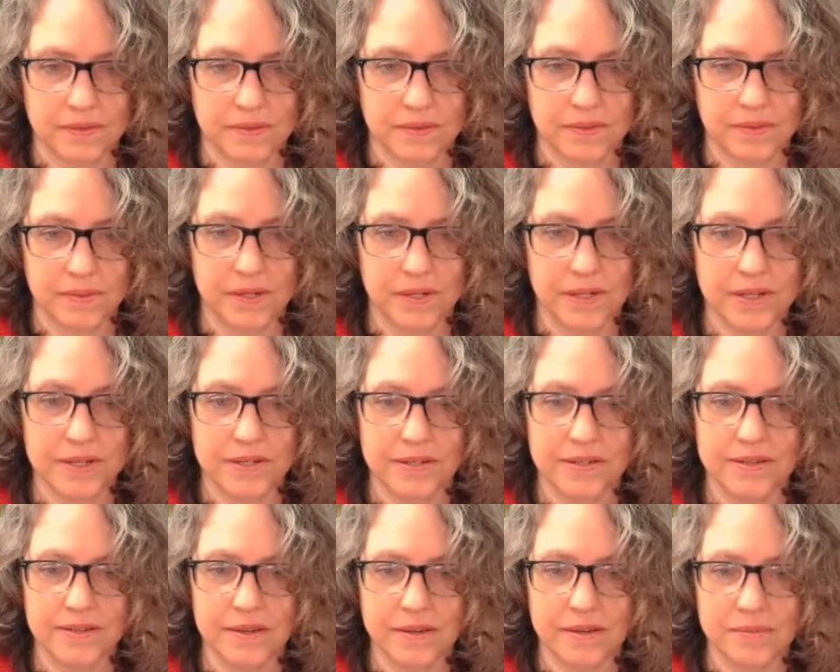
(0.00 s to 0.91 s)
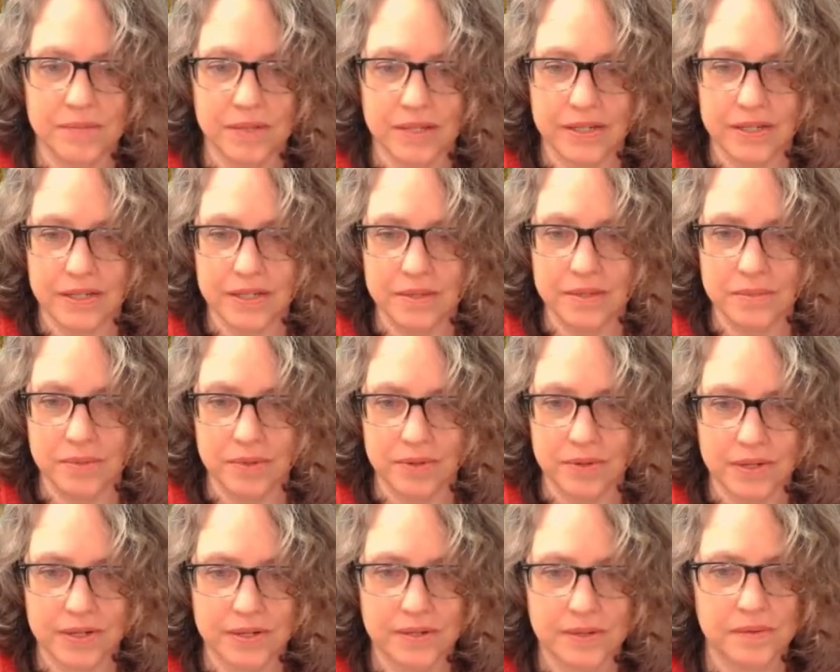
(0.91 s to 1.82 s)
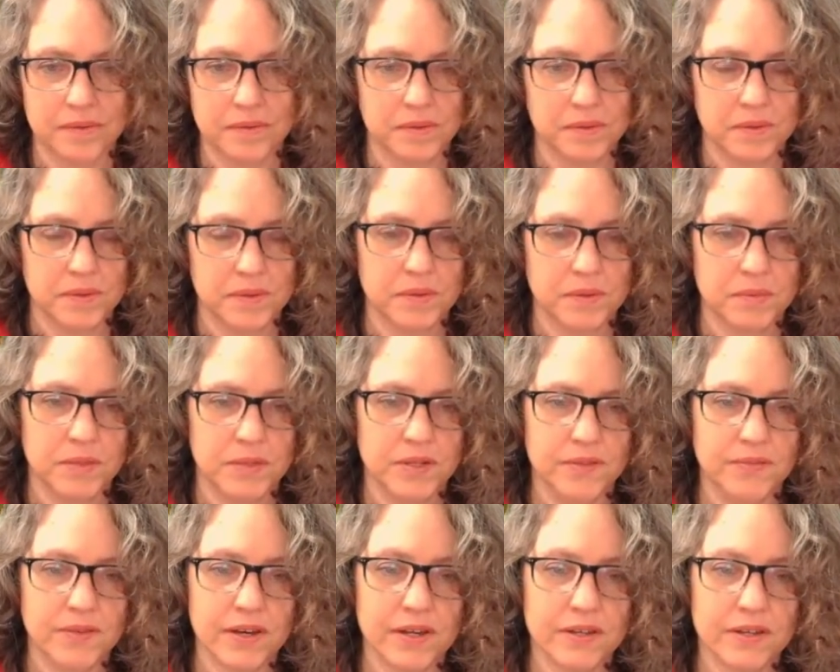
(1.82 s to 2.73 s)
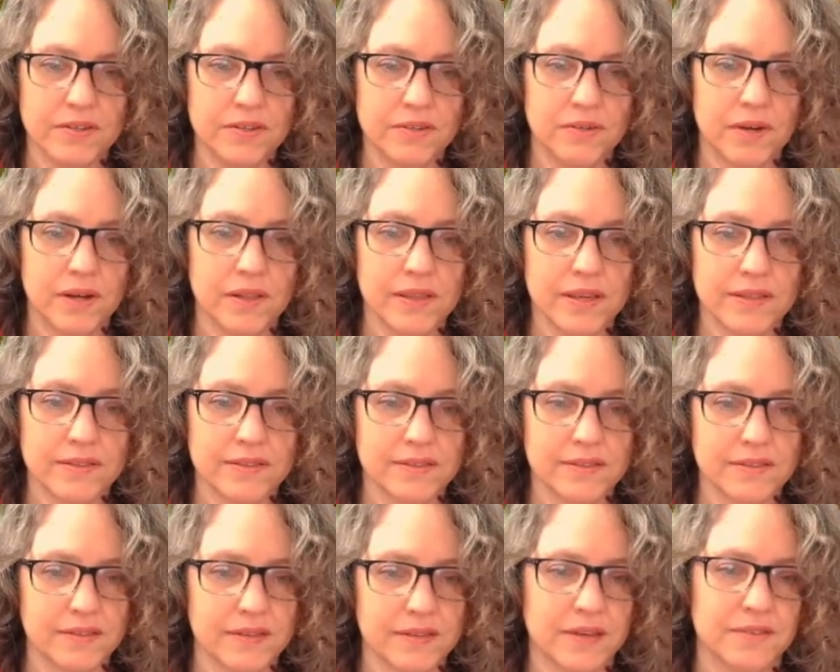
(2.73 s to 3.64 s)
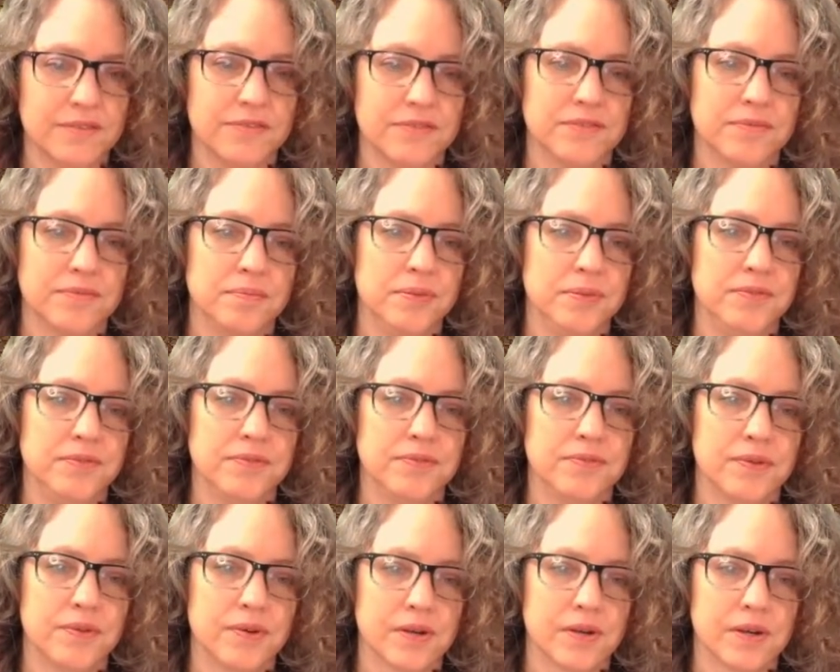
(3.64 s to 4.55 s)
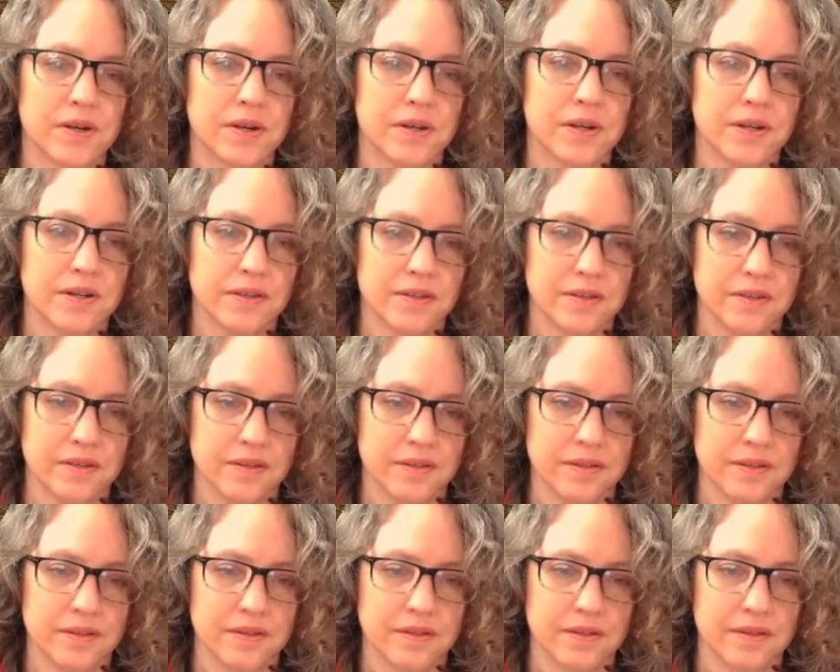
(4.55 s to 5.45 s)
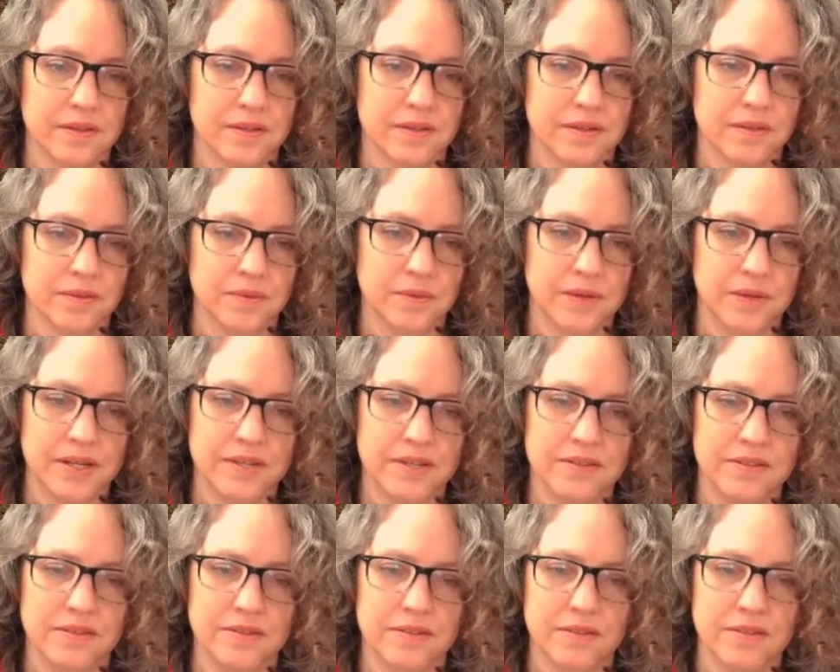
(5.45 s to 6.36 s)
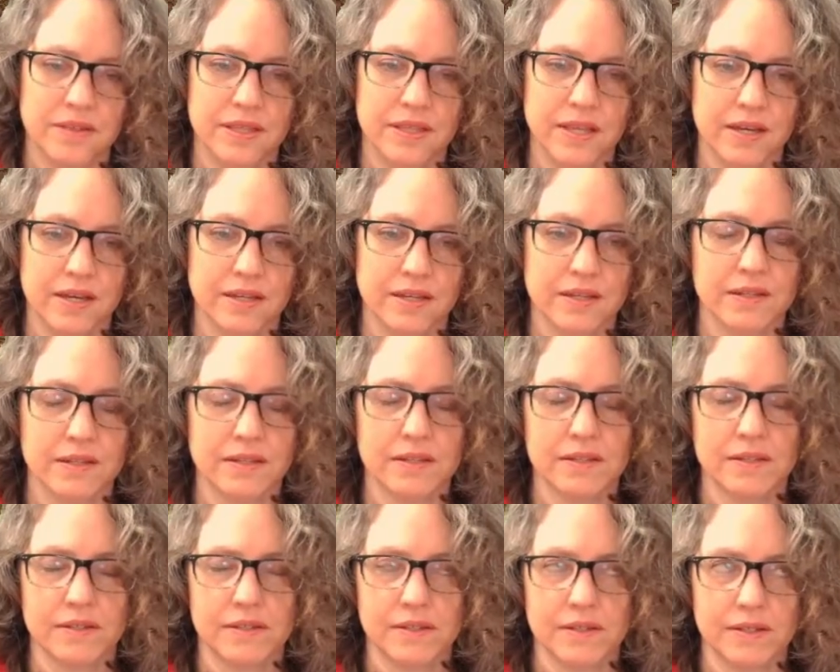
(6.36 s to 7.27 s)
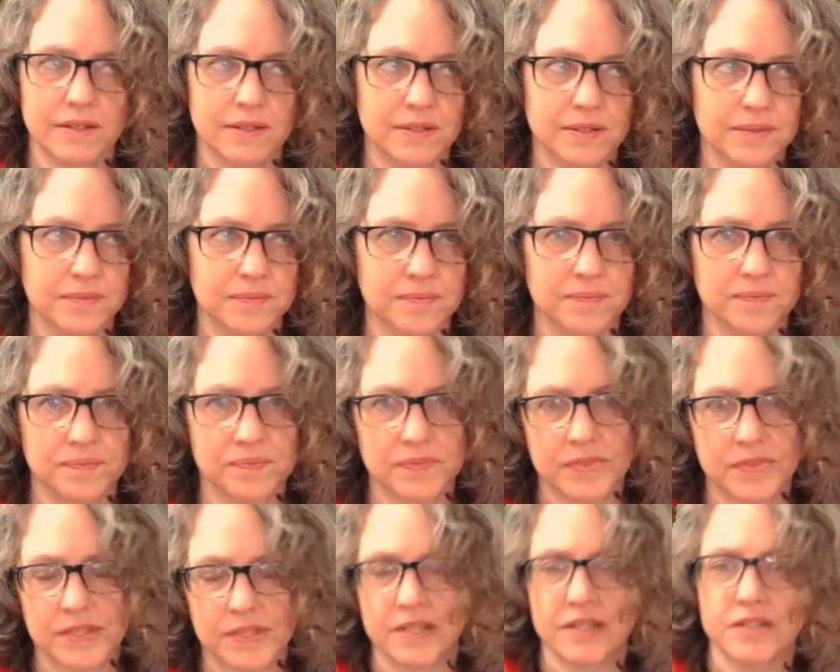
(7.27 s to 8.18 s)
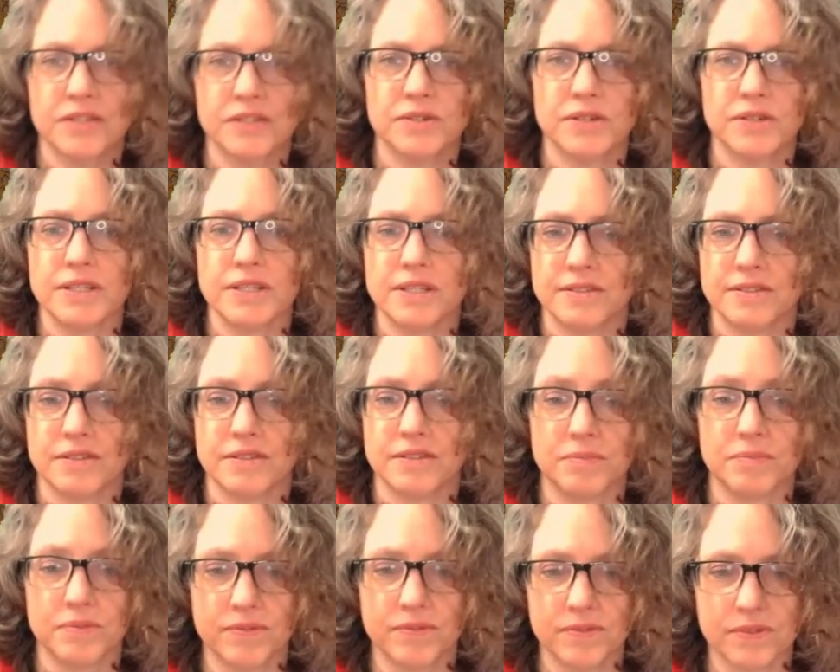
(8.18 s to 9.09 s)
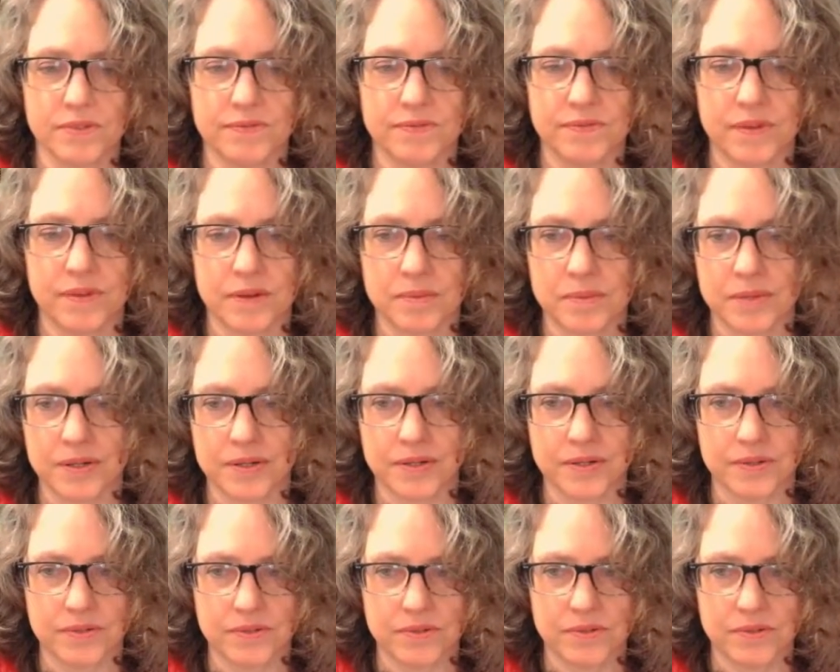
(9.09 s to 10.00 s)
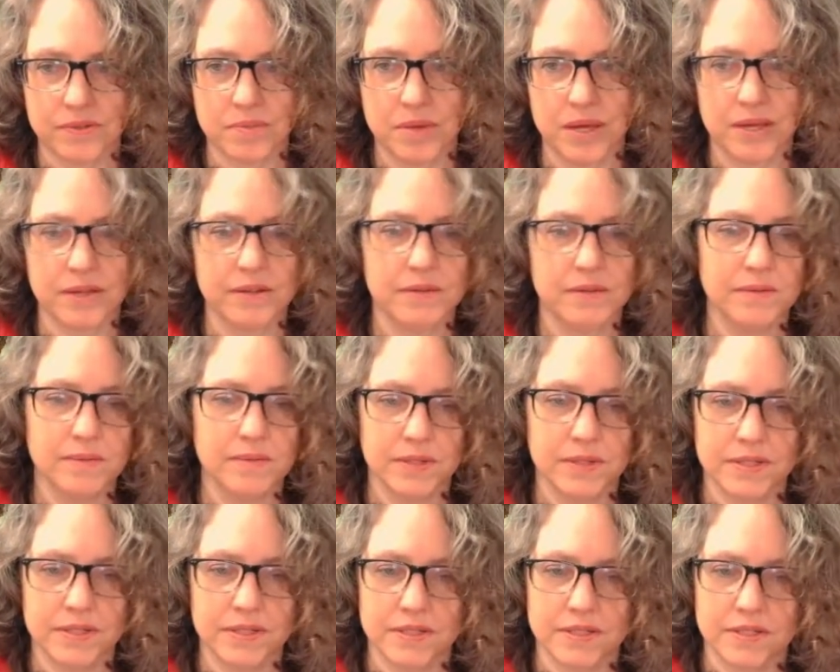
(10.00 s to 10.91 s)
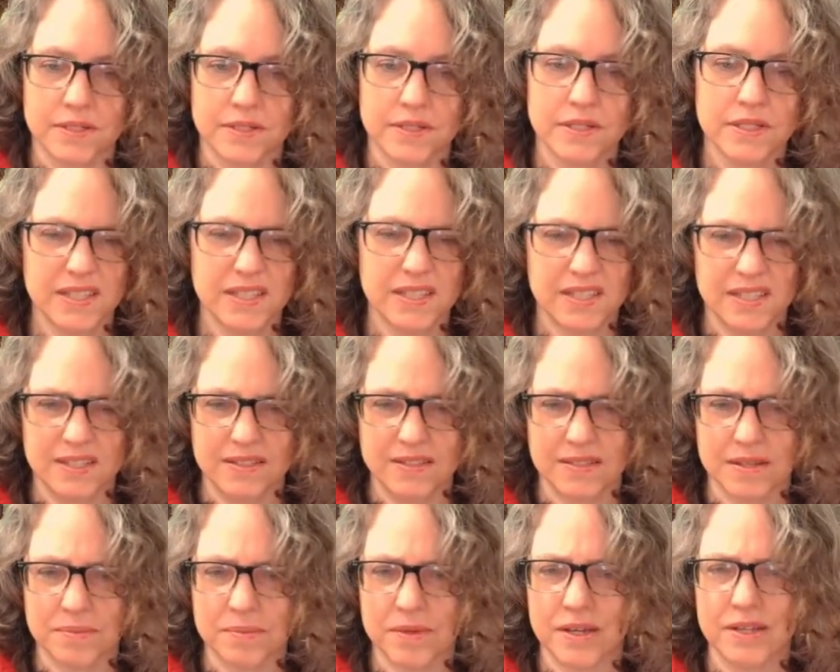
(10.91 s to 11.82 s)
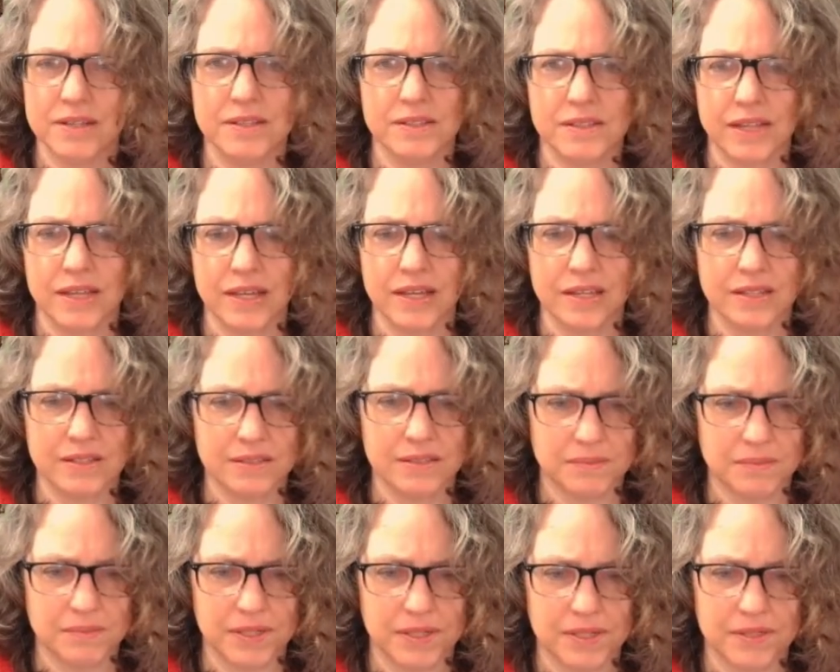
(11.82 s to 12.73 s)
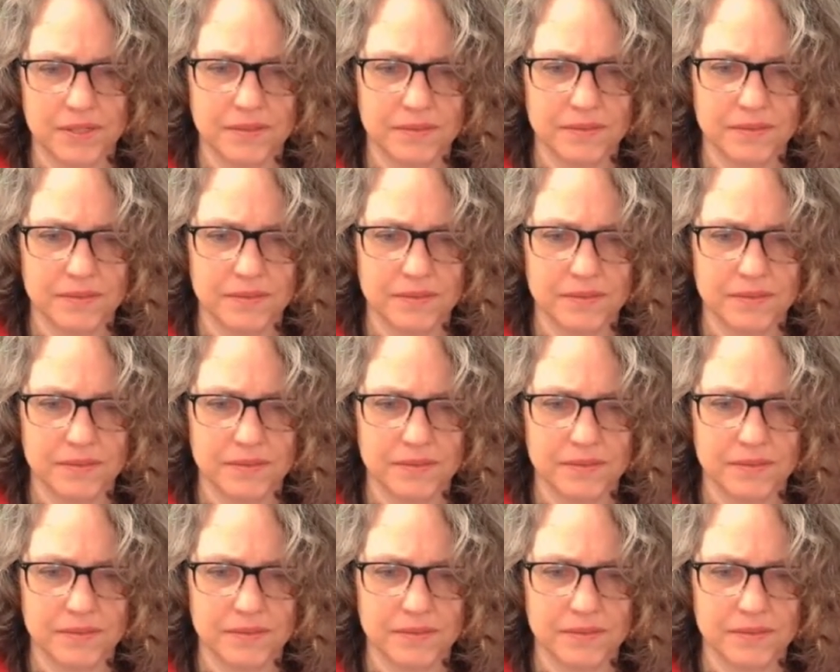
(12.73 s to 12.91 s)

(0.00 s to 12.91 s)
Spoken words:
We're not on a timeline anymore. But you've got to do all that stuff before... Why is it doing that? You got to do all that stuff before the farmer goes to bed, which he's up kind of late, but...